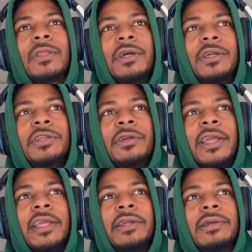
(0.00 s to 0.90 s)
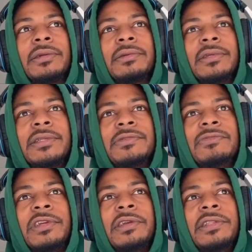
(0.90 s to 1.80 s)
your anger is
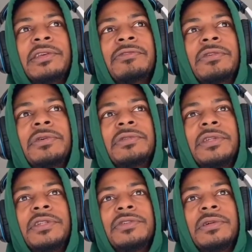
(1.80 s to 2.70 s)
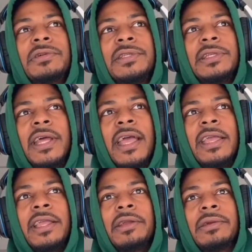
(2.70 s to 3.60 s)
very difficult to control. And see, that
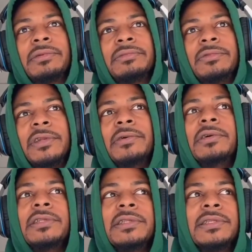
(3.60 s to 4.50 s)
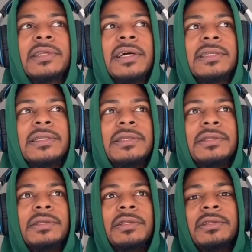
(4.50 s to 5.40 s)
anger, what I wanted to discuss is
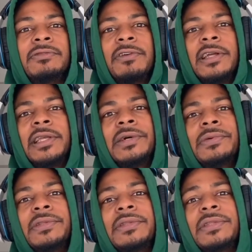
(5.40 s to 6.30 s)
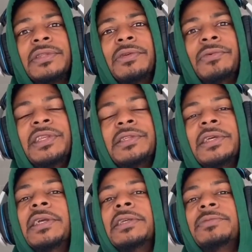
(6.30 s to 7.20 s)
you need to find out what the
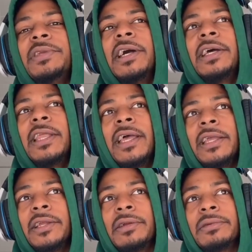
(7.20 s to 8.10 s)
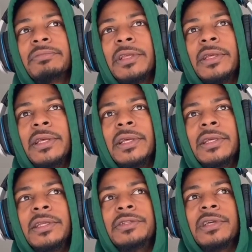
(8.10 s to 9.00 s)
reasoning is behind that anger.
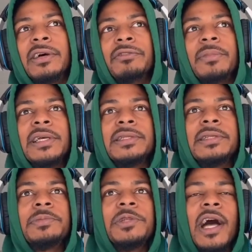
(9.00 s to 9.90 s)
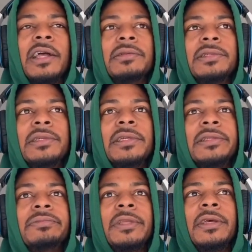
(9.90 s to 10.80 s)
Did you have a messed up childhood?
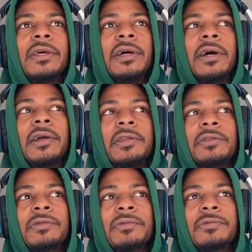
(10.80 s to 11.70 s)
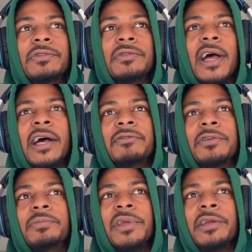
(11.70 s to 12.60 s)
Do you have no
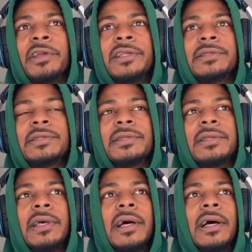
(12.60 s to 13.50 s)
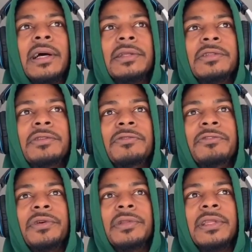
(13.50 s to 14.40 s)
parents? Do you
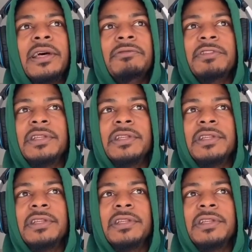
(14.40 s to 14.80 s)
feel loved in